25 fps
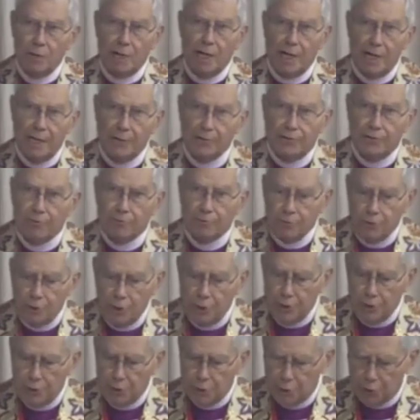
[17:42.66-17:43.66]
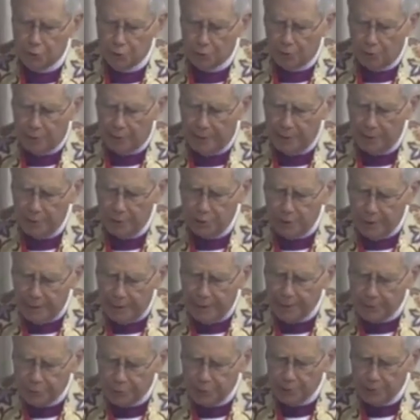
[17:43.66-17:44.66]
God through Jesus Christ.
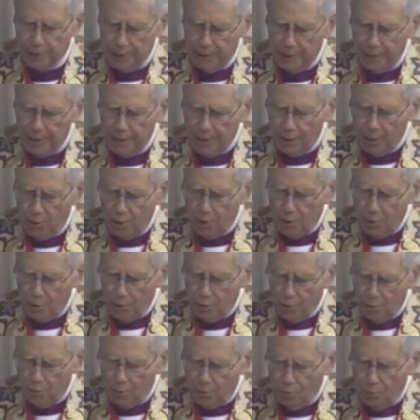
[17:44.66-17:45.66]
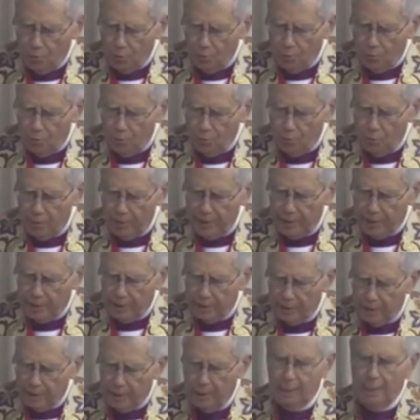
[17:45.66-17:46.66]
Yes, we
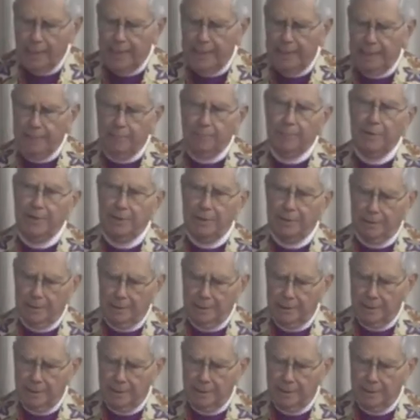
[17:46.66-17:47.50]
are like Peter